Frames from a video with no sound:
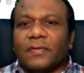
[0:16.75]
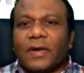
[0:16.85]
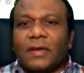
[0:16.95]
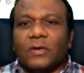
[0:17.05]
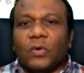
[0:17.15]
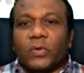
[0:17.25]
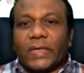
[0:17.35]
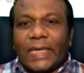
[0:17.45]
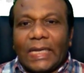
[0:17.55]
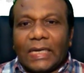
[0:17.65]
So I will go
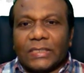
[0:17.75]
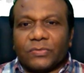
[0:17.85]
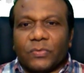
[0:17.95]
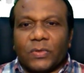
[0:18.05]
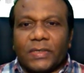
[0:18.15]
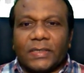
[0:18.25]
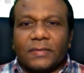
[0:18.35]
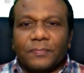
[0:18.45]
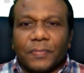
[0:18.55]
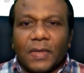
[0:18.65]
to English
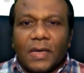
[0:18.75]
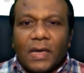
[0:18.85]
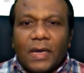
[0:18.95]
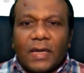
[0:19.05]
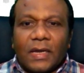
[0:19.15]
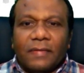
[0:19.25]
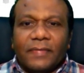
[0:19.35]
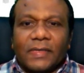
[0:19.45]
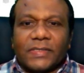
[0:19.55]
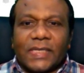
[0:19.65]
folder and I
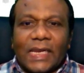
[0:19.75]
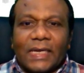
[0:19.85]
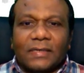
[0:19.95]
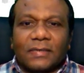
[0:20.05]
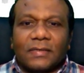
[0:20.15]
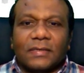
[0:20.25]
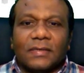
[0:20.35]
will select